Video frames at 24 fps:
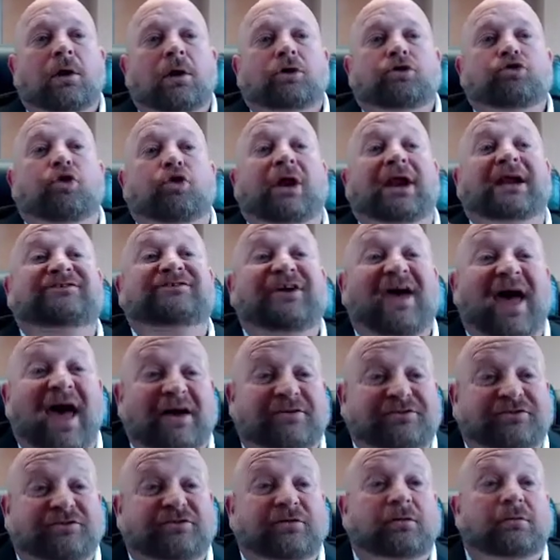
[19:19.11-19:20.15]
You got to
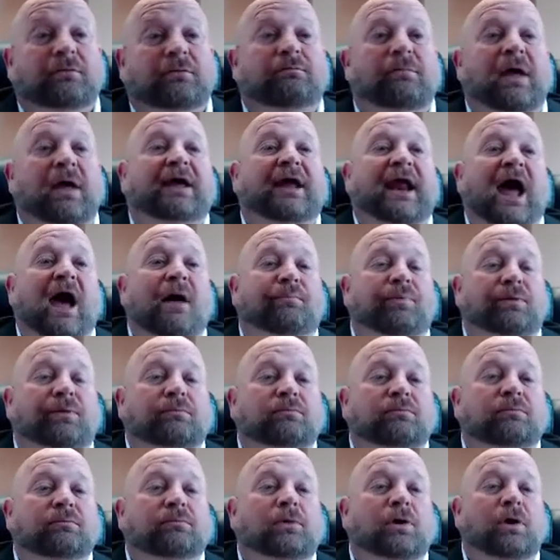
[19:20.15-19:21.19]
text, make it happen.
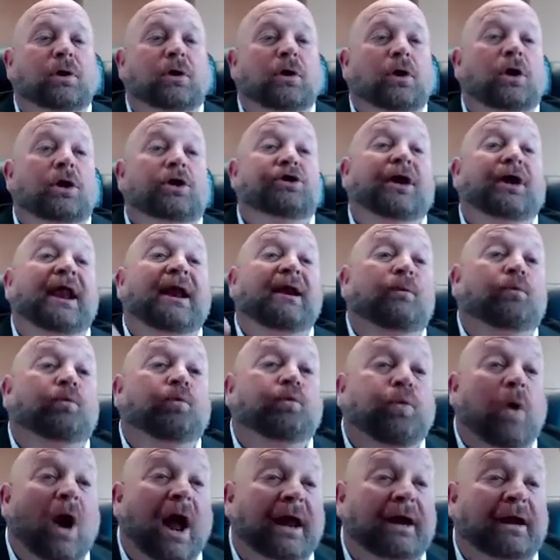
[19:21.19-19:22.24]
You got to
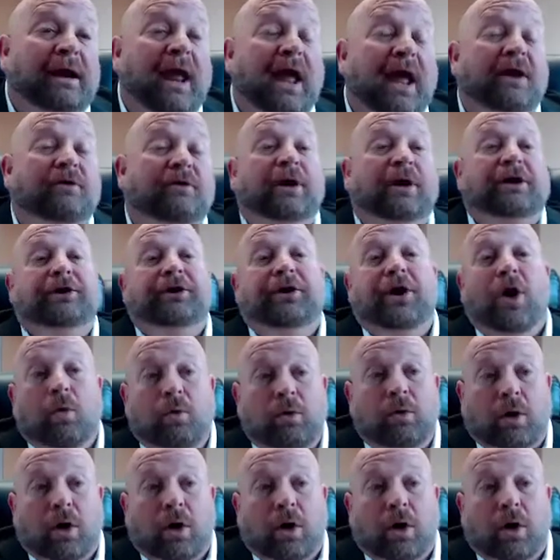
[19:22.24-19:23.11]
write handwritten note